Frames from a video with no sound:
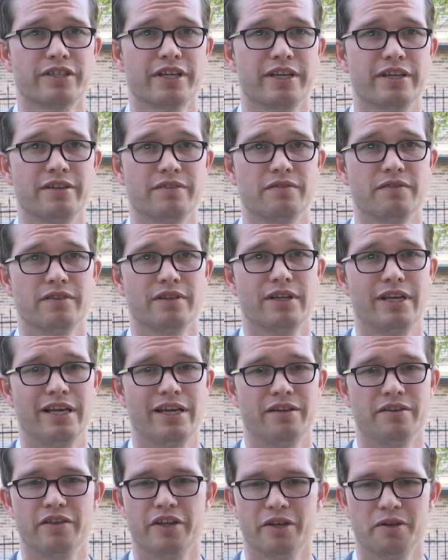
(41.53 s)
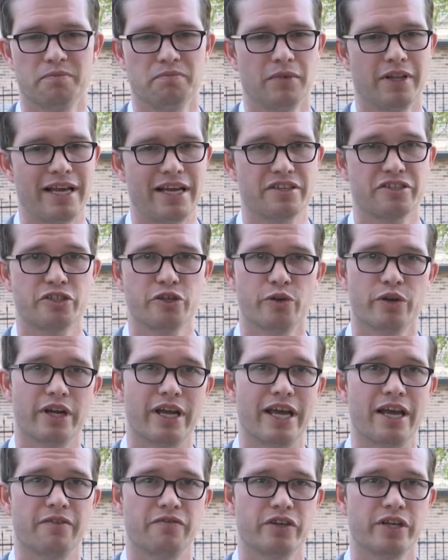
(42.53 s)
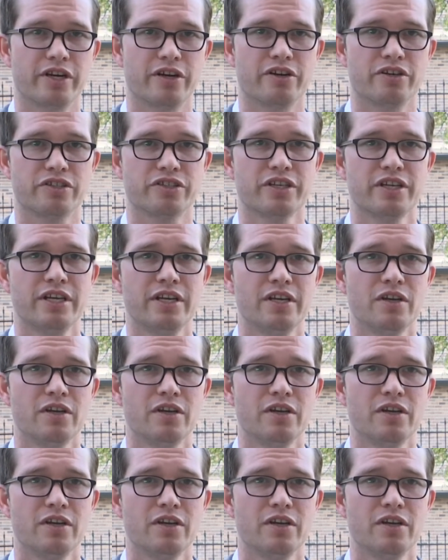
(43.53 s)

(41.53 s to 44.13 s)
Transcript: and in the last two and a half years,